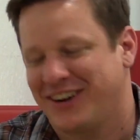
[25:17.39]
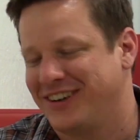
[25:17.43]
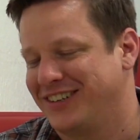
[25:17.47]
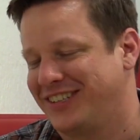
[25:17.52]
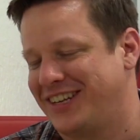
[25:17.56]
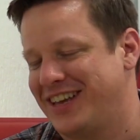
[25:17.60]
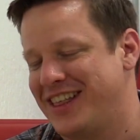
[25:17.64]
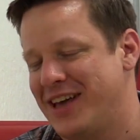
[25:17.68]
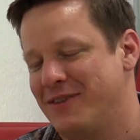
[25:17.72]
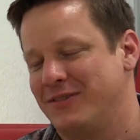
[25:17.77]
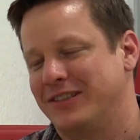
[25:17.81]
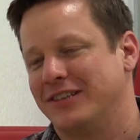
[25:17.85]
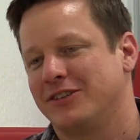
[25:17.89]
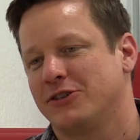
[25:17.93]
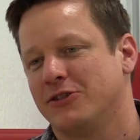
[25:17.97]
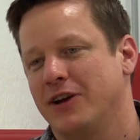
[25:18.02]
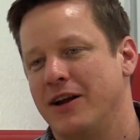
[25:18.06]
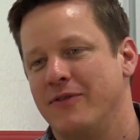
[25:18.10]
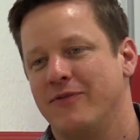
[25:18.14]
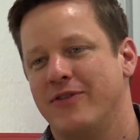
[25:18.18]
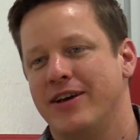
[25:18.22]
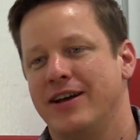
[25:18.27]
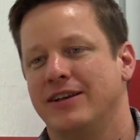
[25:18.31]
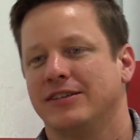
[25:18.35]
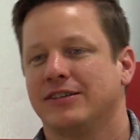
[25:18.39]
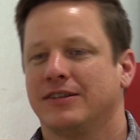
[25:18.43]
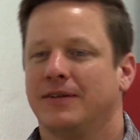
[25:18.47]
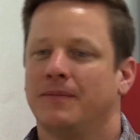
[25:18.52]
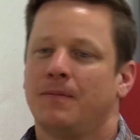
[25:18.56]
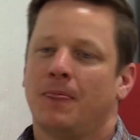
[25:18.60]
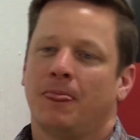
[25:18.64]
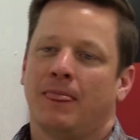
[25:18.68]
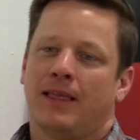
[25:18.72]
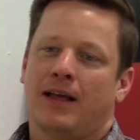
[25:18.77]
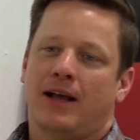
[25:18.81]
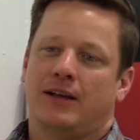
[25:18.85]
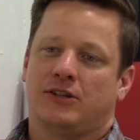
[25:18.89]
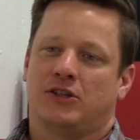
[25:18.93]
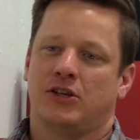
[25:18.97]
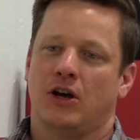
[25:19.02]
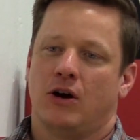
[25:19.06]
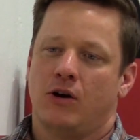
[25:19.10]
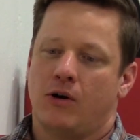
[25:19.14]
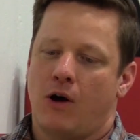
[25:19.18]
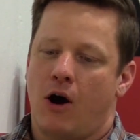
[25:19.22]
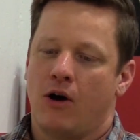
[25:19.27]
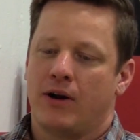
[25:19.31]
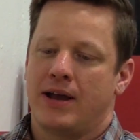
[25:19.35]
It's hard to say that with a straight face.
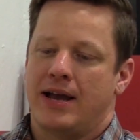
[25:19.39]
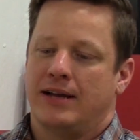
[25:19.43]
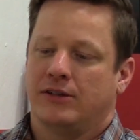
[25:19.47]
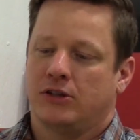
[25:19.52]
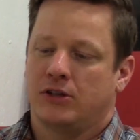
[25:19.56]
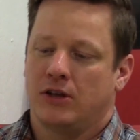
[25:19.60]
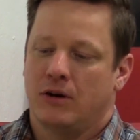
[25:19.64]
So, okay,